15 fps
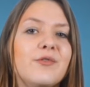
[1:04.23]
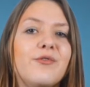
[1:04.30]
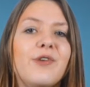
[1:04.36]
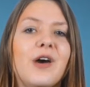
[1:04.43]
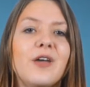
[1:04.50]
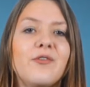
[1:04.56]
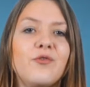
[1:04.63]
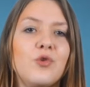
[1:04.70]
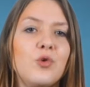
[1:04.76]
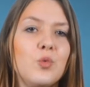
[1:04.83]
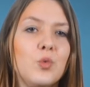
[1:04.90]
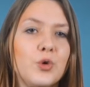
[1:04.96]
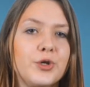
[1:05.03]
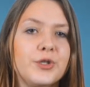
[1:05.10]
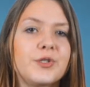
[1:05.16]
5 new
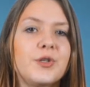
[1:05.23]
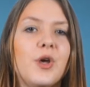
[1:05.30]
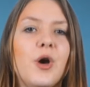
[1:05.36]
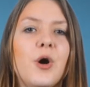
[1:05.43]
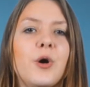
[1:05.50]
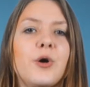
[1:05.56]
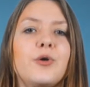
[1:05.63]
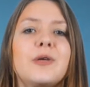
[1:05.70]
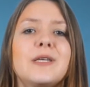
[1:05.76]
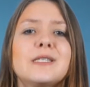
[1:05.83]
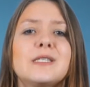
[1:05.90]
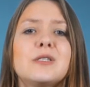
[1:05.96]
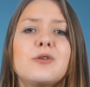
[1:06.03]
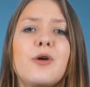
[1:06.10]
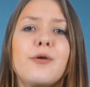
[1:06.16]
words, or you can
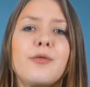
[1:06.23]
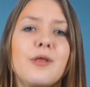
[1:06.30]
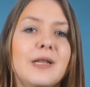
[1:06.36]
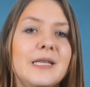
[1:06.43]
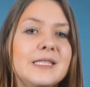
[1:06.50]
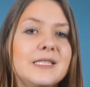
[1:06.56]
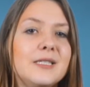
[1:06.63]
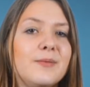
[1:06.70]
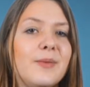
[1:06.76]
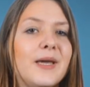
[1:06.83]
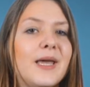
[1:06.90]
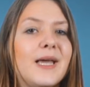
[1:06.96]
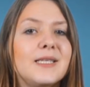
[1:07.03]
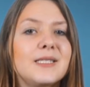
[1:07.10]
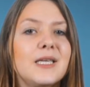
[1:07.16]
start the lesson by
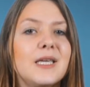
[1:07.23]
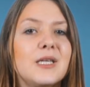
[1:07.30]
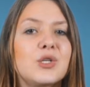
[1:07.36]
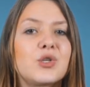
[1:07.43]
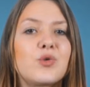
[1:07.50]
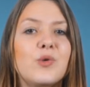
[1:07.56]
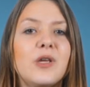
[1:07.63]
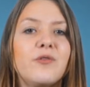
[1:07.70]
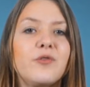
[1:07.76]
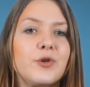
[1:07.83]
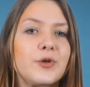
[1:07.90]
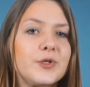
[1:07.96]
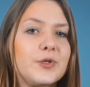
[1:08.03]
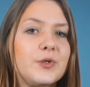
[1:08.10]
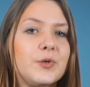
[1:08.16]
asking 3 of
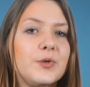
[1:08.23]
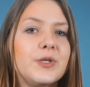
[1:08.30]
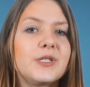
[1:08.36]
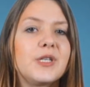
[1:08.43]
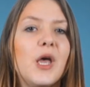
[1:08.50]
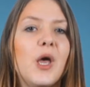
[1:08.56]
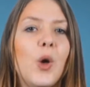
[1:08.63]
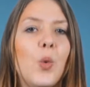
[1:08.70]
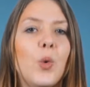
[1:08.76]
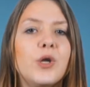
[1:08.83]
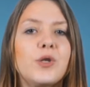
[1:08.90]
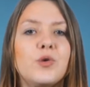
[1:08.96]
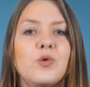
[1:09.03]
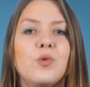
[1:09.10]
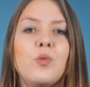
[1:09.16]
your students
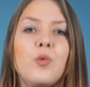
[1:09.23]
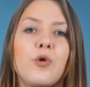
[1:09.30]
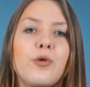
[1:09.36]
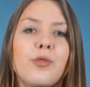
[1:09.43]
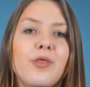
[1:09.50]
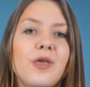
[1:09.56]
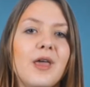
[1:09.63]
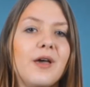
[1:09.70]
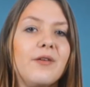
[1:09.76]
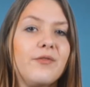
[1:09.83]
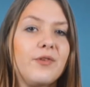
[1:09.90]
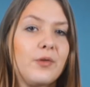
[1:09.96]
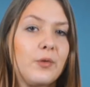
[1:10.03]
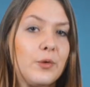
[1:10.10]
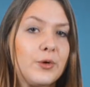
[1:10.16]
what new word they
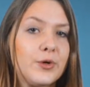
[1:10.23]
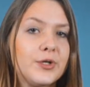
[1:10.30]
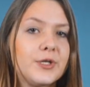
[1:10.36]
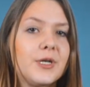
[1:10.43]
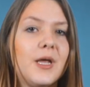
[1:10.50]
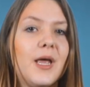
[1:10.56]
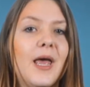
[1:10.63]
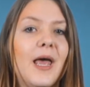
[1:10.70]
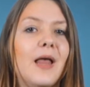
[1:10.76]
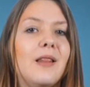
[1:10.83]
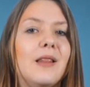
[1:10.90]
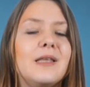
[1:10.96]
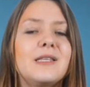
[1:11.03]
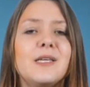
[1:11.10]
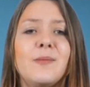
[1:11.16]
have learned, and
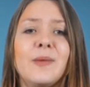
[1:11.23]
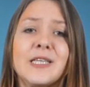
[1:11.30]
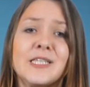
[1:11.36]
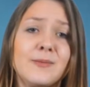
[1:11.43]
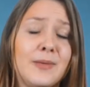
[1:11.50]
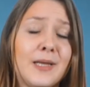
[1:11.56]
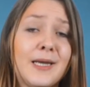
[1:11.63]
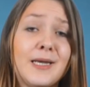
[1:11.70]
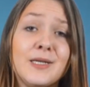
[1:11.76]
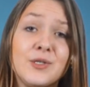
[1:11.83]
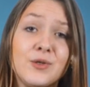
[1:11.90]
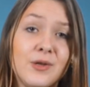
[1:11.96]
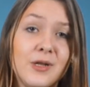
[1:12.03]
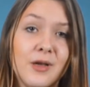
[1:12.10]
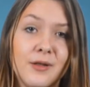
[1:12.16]
let them explain it
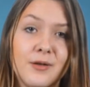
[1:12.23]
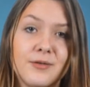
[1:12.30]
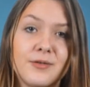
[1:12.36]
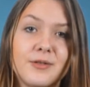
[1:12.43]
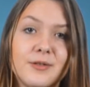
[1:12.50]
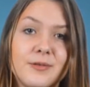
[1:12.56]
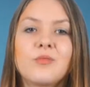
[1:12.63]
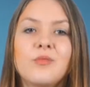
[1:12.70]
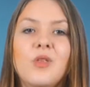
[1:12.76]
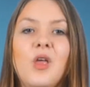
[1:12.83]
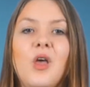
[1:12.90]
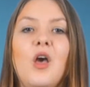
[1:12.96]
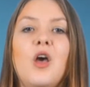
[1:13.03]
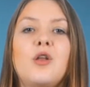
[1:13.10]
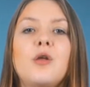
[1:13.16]
to the others.
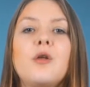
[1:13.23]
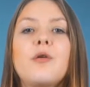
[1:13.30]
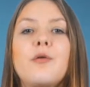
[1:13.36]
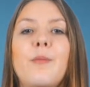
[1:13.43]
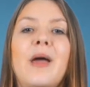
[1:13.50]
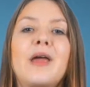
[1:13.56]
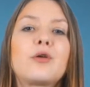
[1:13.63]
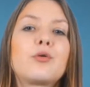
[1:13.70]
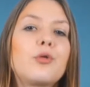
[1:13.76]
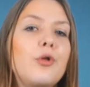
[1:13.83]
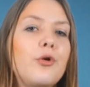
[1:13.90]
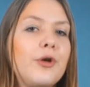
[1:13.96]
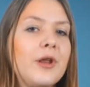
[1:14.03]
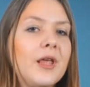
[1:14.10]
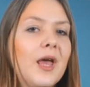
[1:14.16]
Another
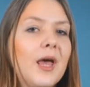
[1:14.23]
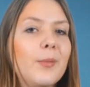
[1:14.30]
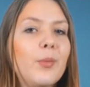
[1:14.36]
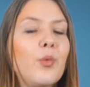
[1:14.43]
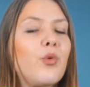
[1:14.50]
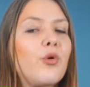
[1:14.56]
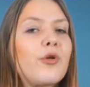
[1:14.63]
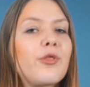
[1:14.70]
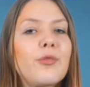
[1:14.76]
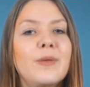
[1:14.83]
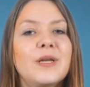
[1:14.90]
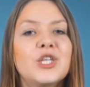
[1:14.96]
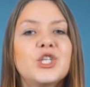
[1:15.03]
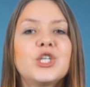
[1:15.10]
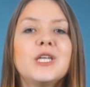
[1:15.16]
microlearning app worth
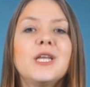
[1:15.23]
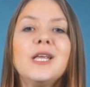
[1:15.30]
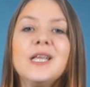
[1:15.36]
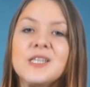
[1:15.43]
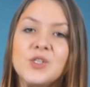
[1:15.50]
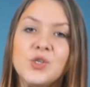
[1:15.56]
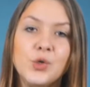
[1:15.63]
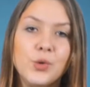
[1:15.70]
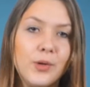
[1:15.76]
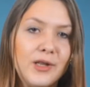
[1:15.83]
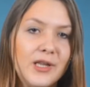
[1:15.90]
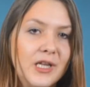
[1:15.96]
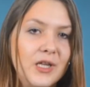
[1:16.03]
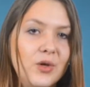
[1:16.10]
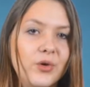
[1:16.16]
mentioning is
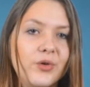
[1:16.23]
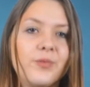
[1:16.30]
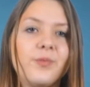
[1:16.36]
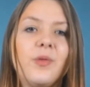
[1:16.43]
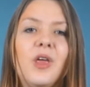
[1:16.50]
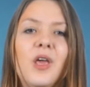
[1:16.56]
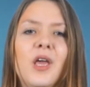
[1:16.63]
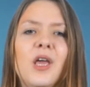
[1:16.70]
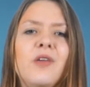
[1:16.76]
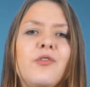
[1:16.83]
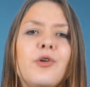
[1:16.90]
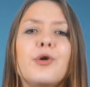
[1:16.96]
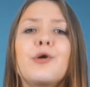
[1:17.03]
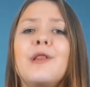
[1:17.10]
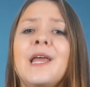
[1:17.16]
Duolingo. If
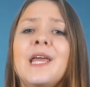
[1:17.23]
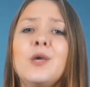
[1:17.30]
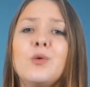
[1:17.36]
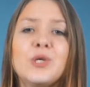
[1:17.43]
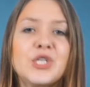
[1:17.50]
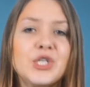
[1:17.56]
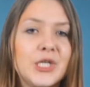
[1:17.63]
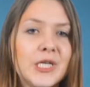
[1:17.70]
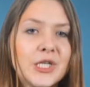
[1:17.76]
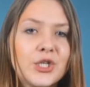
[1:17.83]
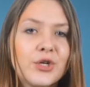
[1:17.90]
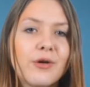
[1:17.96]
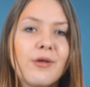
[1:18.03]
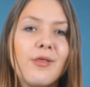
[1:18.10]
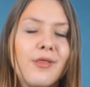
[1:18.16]
you're a language
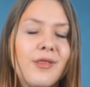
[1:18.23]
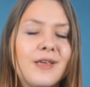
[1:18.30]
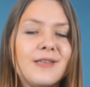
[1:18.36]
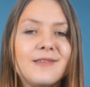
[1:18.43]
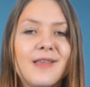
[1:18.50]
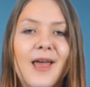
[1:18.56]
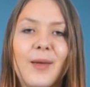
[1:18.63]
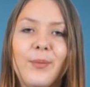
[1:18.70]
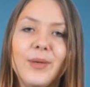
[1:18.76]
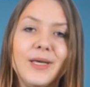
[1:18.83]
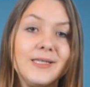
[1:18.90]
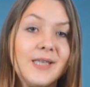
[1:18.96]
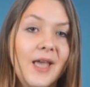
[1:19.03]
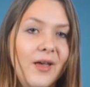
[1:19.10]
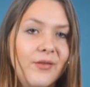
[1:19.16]
teacher, this app
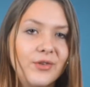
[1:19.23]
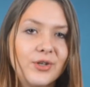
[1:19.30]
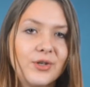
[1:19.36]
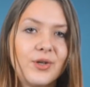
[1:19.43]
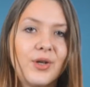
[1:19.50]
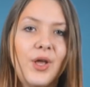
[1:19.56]
is heaven.